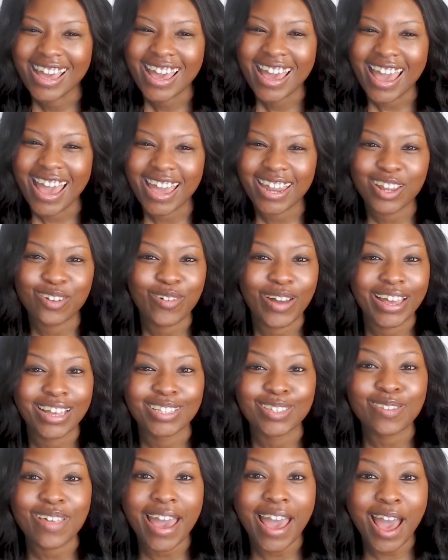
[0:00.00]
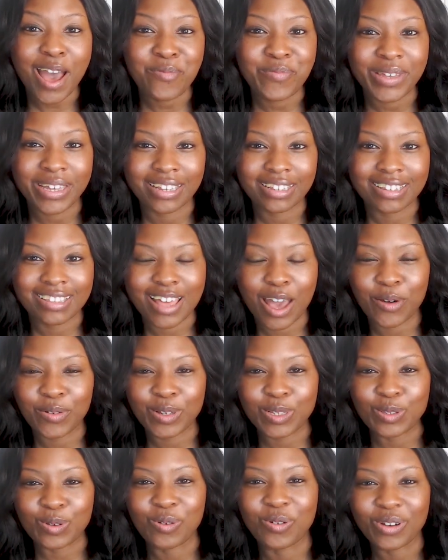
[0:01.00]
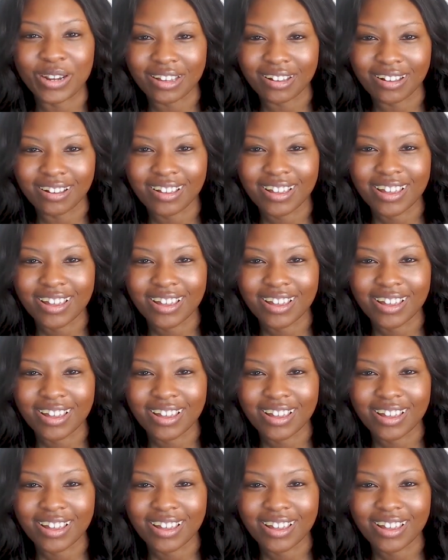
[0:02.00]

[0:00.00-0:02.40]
Anyway, so that happened. That was real.